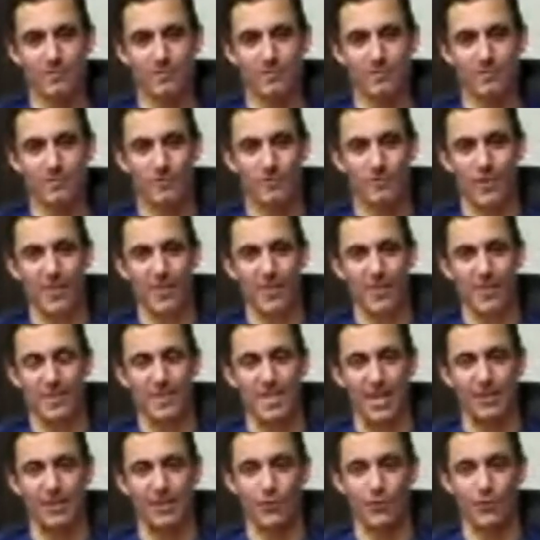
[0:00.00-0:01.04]
for their next
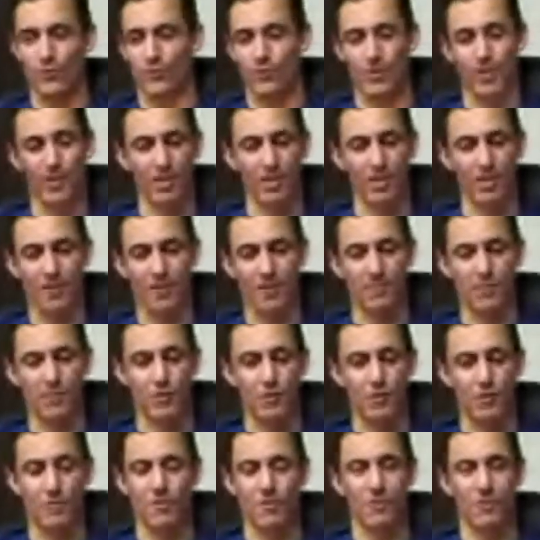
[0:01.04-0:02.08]
anniversary, you
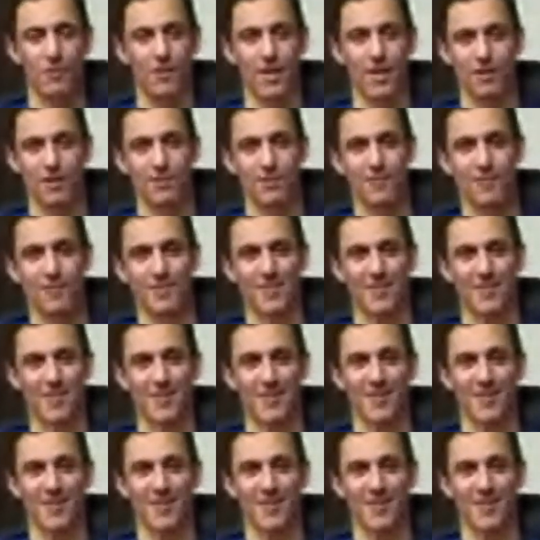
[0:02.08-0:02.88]
know, their next